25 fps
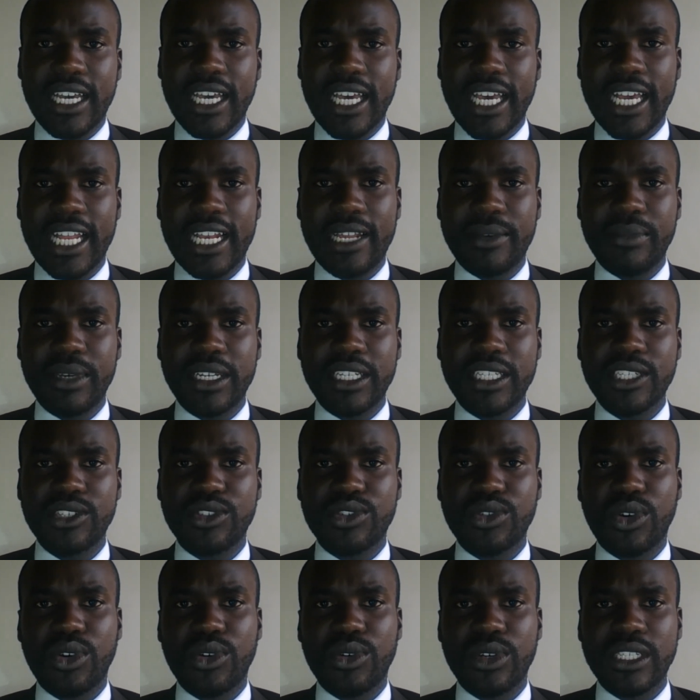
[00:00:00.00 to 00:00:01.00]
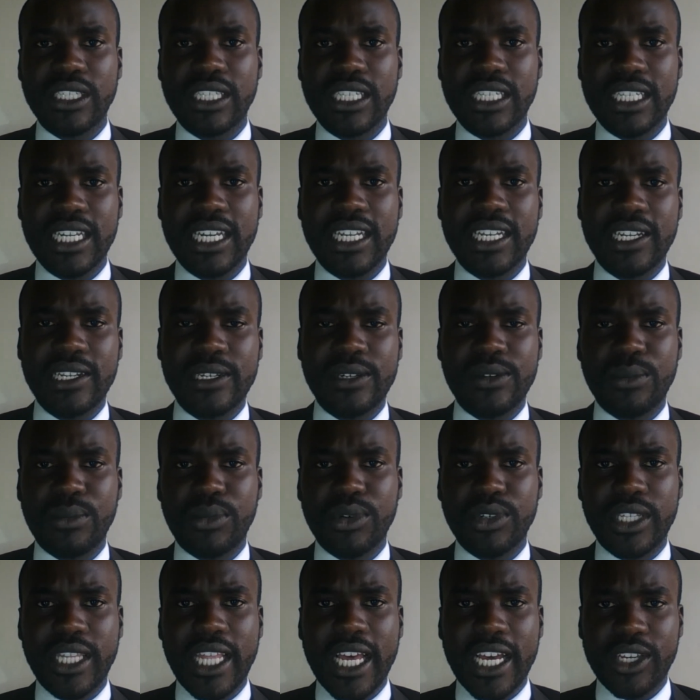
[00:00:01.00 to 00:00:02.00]
element is always intended to
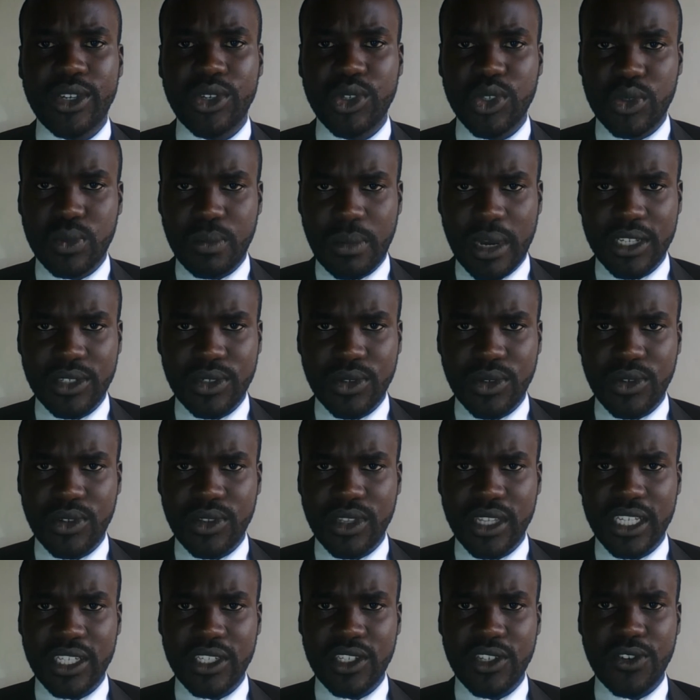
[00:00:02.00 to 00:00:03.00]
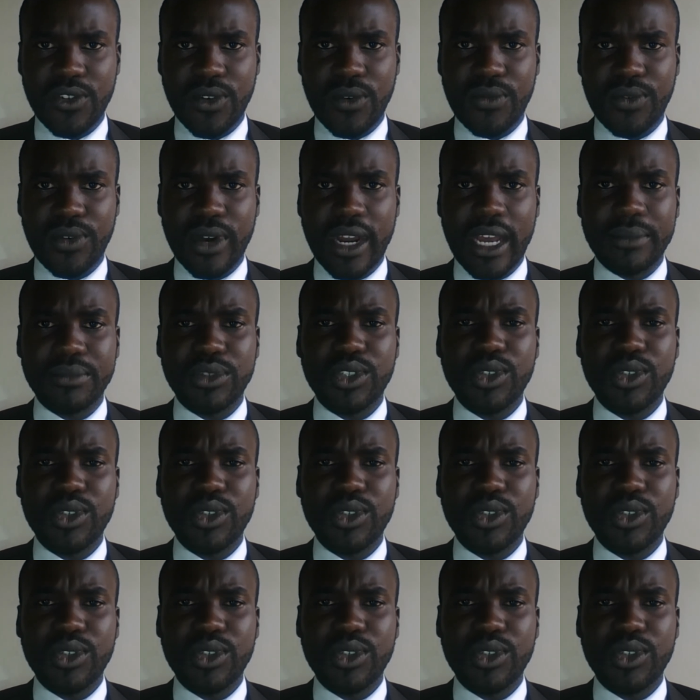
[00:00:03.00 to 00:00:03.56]
put the accused person on the scene of crime.